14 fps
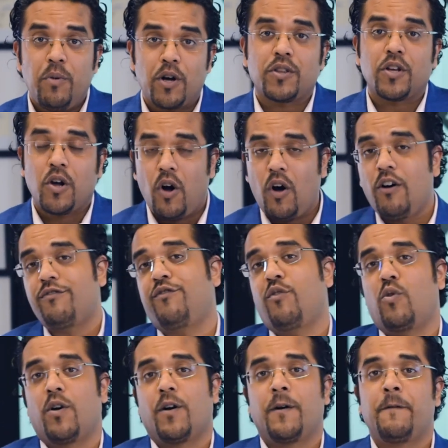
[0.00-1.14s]
booked the call
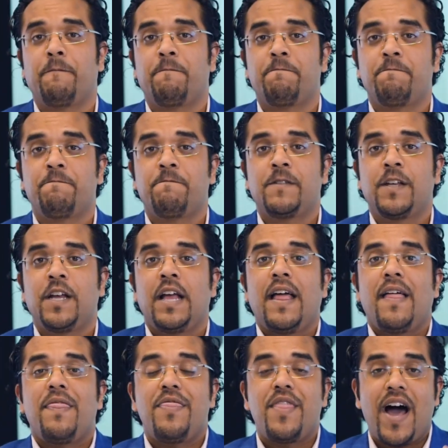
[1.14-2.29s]
for,
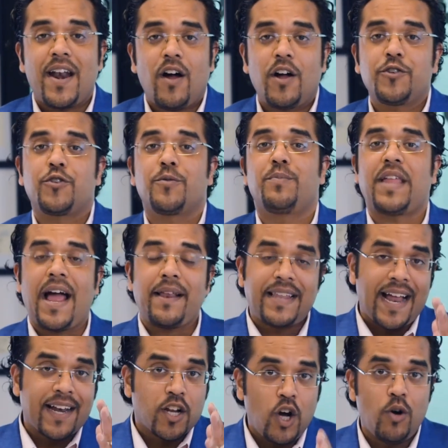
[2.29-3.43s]

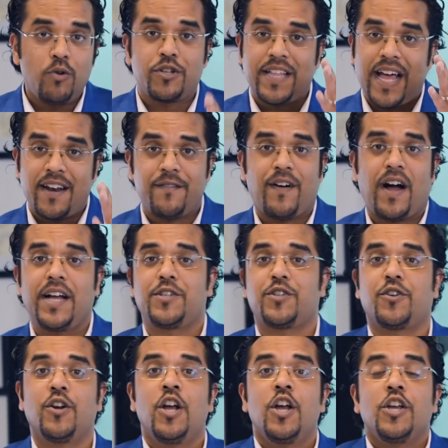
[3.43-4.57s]
that coach, that
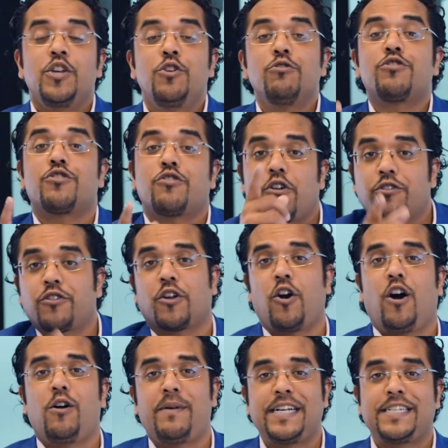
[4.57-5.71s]
advisor, you start the
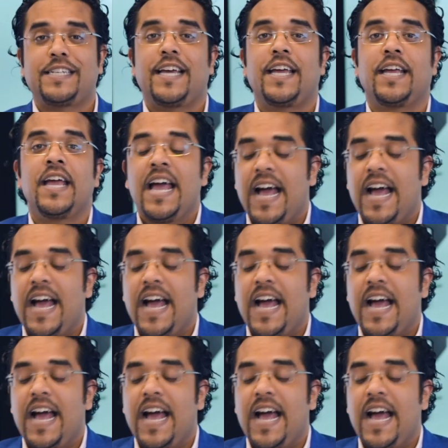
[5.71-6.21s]
call by saying,